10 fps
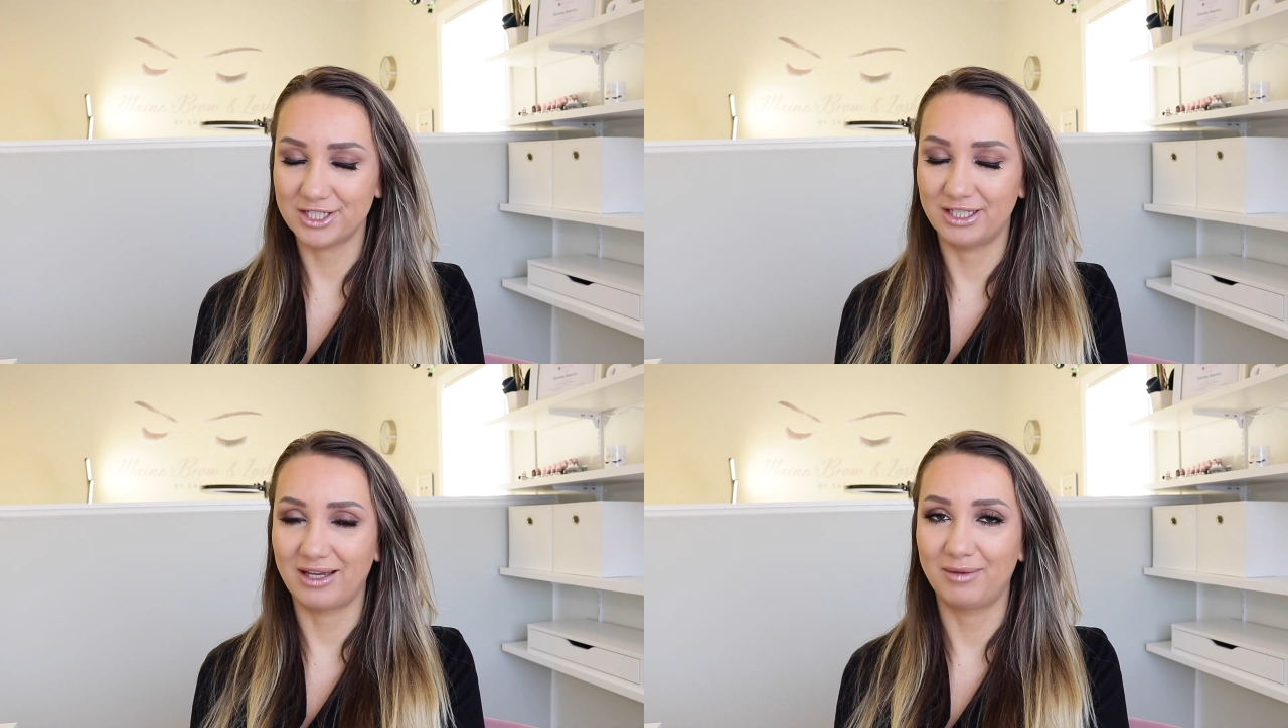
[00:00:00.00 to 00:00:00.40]

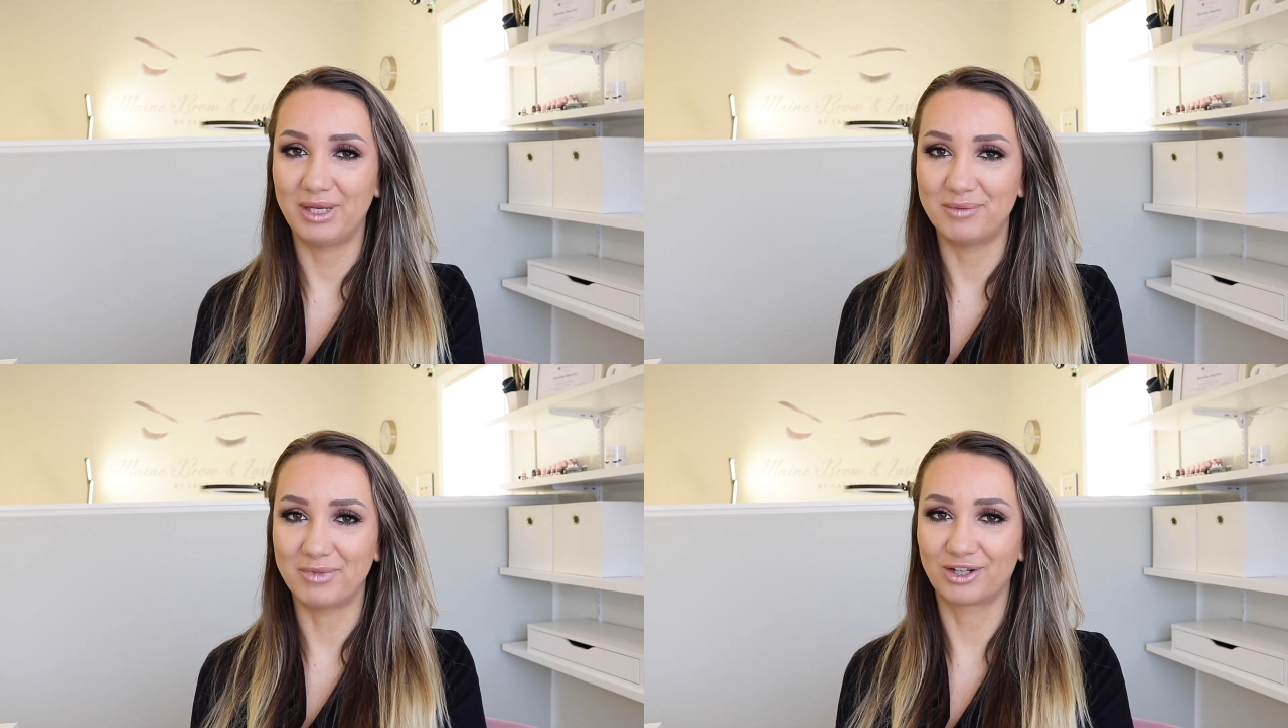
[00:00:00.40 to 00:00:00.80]
and I'm
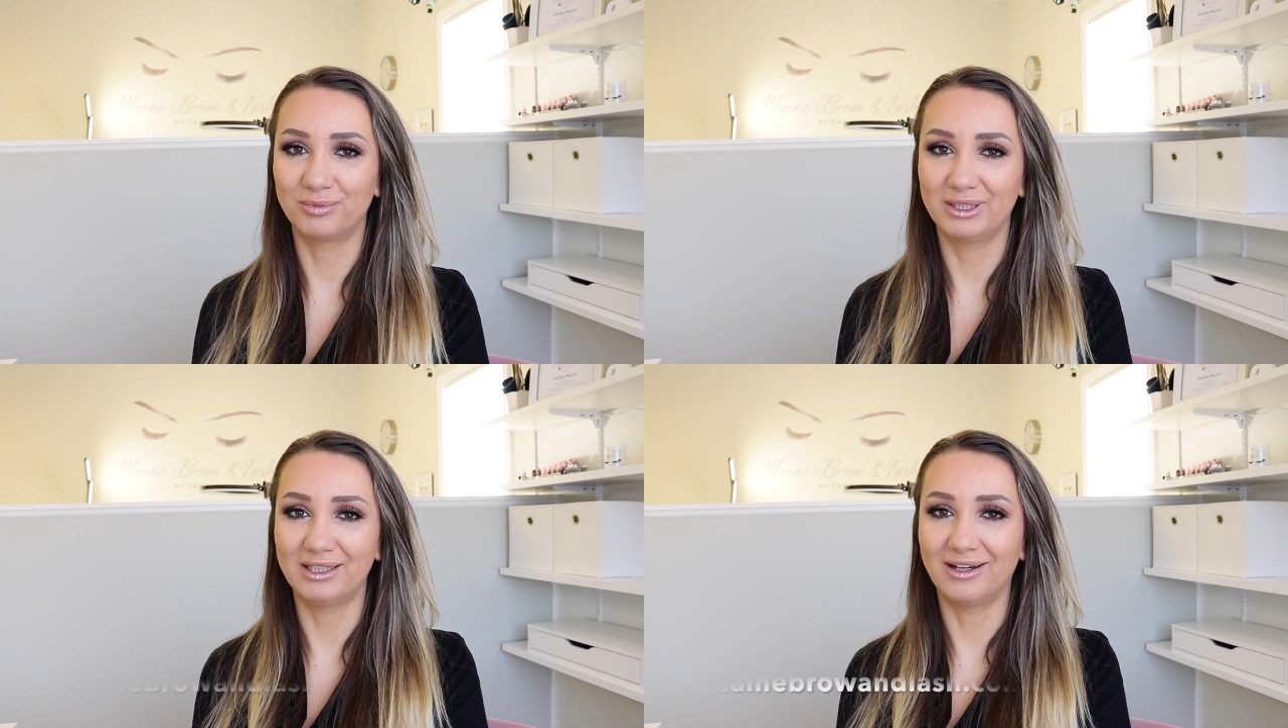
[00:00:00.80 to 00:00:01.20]
a
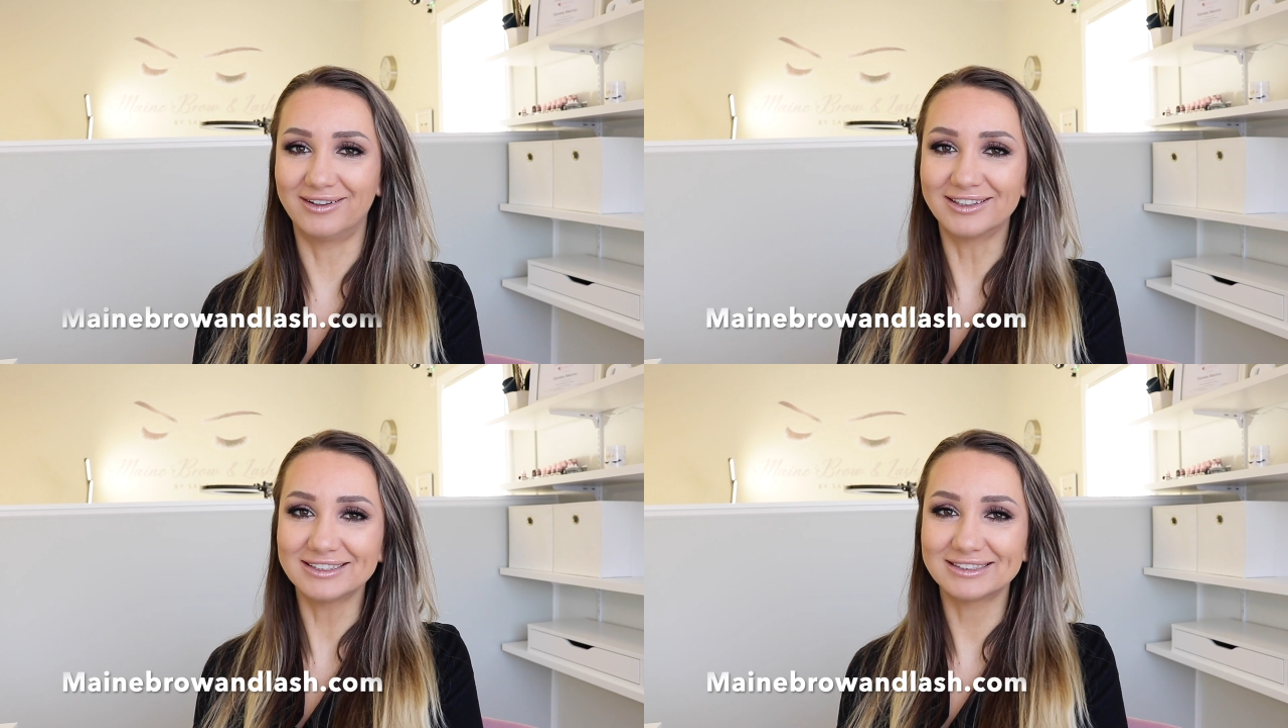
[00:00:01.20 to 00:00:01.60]
microblading
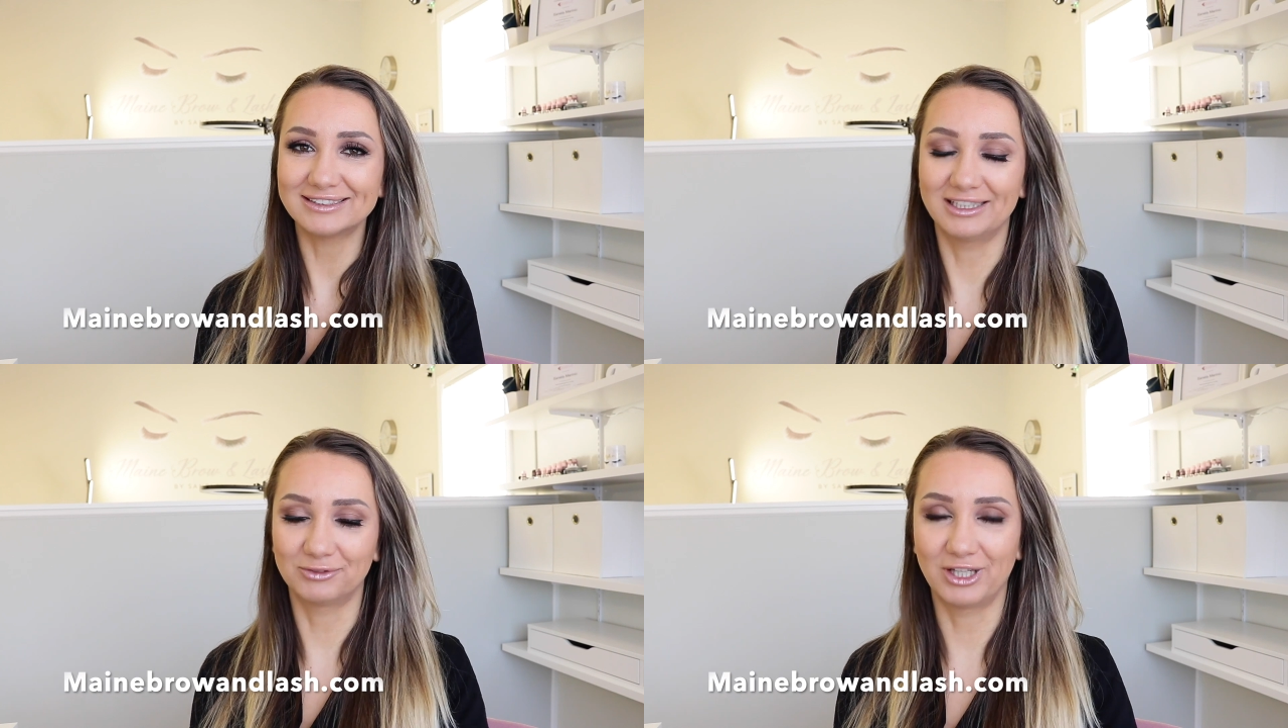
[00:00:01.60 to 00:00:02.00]
artist,
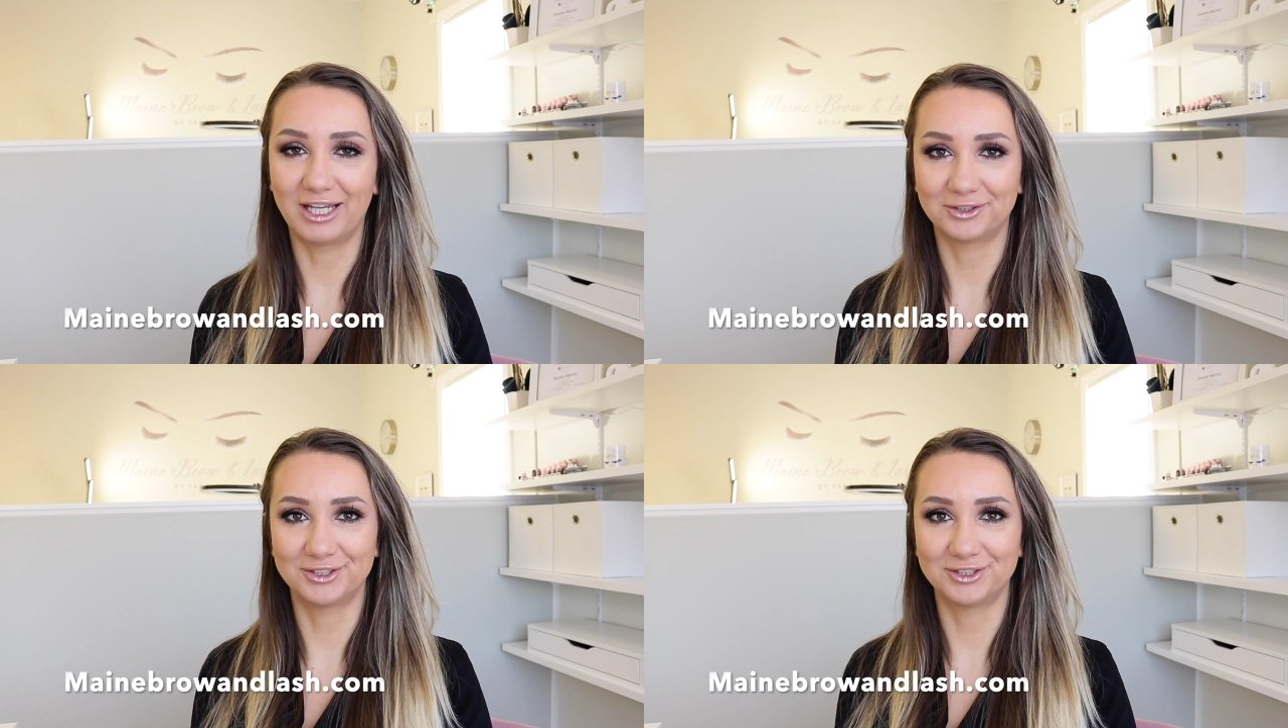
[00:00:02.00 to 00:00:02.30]
and I would like